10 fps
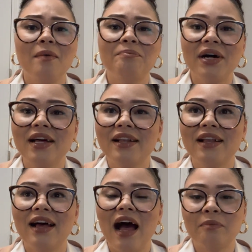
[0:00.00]

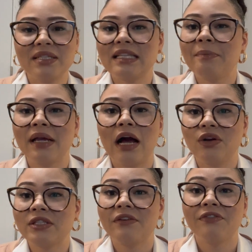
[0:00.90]
But I'm stepping out
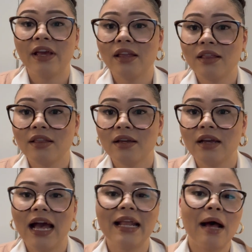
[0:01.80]
into faith
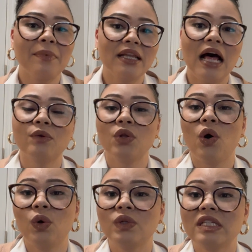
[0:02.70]
and I'm allowing the
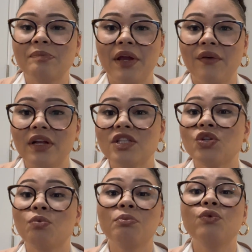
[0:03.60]
Holy Spirit
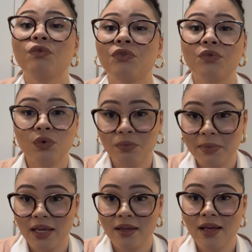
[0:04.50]
to move through
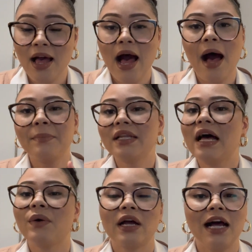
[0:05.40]
me. I'm
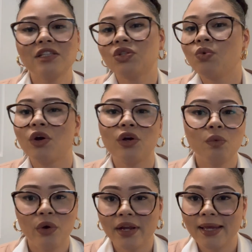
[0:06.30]
allowing God to do a good
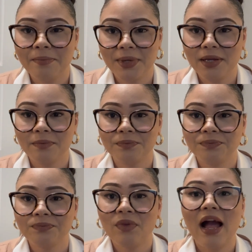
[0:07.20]
work in me.
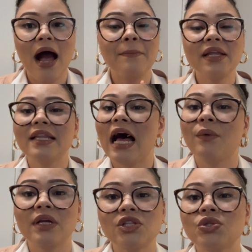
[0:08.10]
I'm
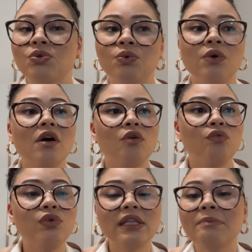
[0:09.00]
allowing to
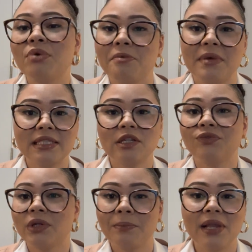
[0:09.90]
really put myself
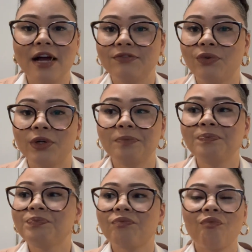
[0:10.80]
on a platform
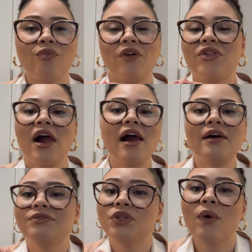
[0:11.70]
that I
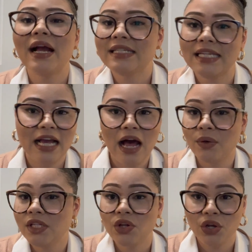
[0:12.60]
have no idea how
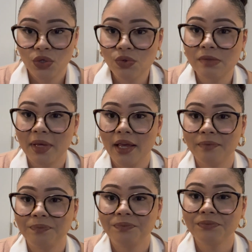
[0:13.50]
He's going to use me in.